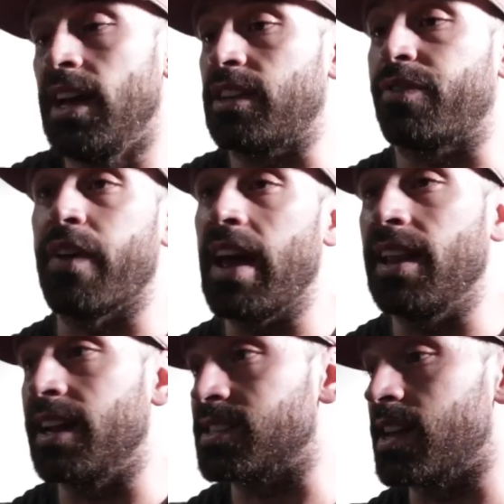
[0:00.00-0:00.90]
it's
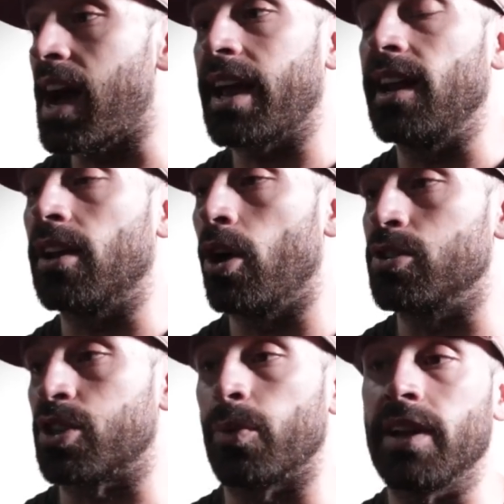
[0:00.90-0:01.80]
failing, it's not getting
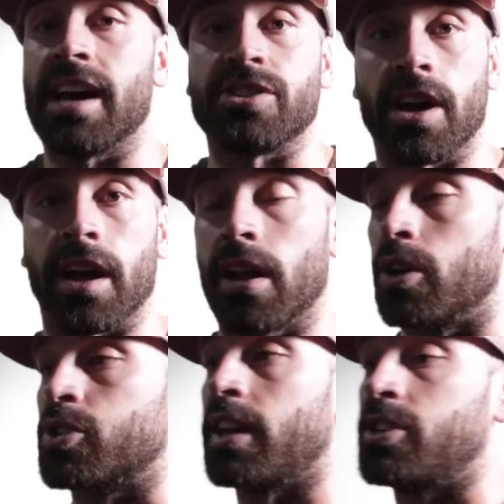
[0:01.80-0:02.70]
closer, and realizing you're not getting
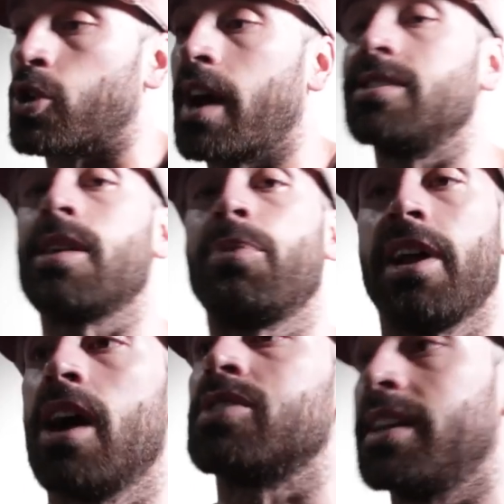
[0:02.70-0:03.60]
closer and then trying something
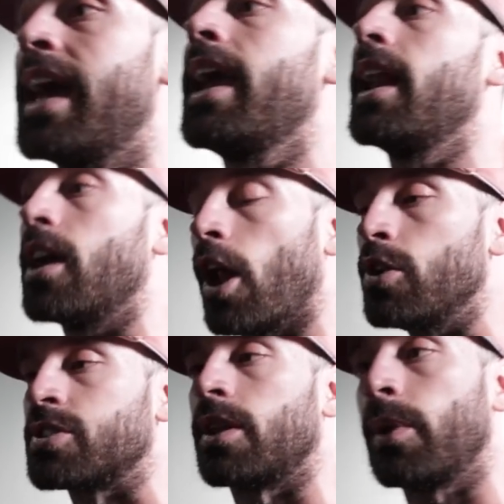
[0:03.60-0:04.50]
else and then getting
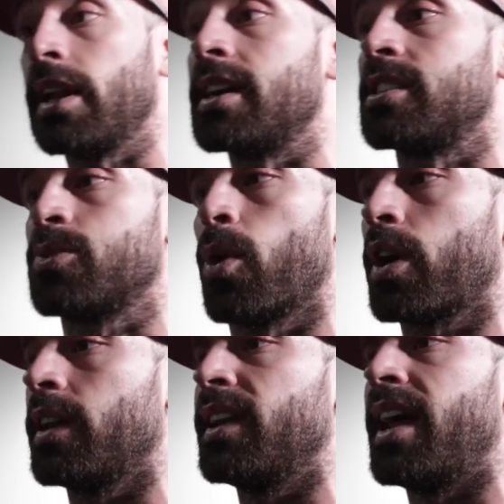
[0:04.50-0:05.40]
closer and then realizing it's
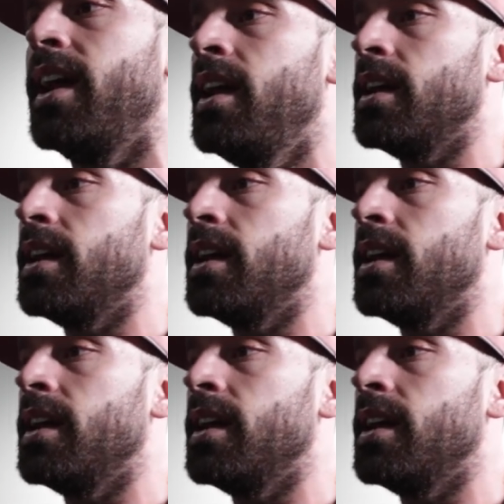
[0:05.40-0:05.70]
working and then